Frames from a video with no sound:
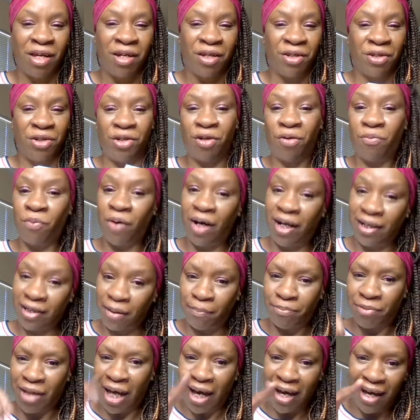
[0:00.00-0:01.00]
You don't want
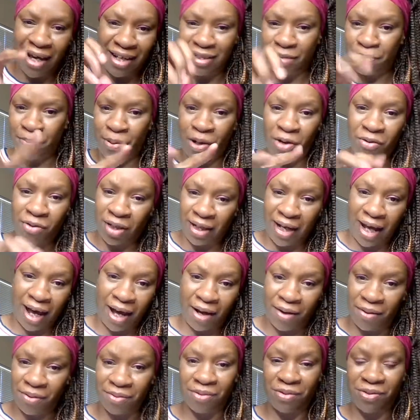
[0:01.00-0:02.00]
them things poking
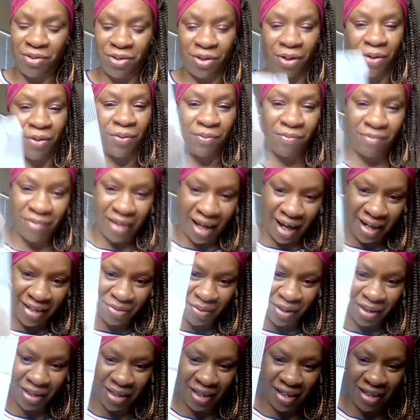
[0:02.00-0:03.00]
out. So that's
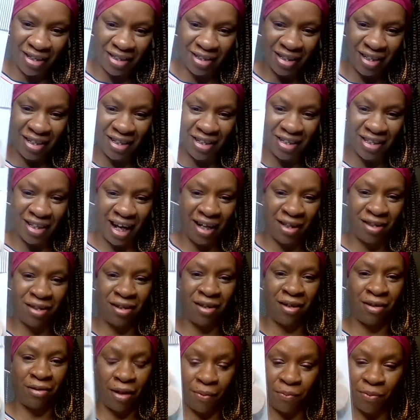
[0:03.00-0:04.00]
what this is. I
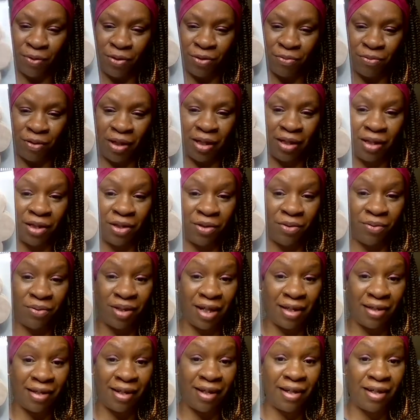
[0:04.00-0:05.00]
thought that was really cute
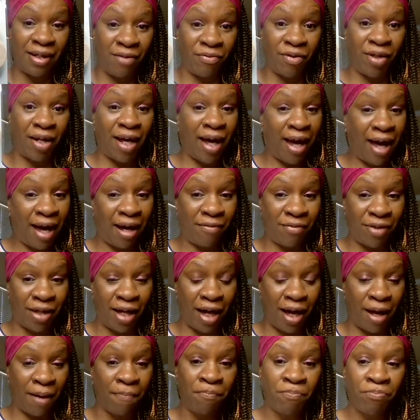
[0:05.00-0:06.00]
that they even have
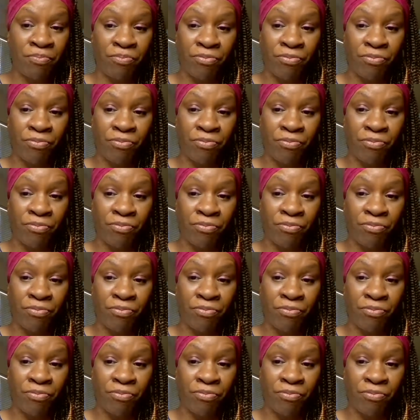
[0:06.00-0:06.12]
that.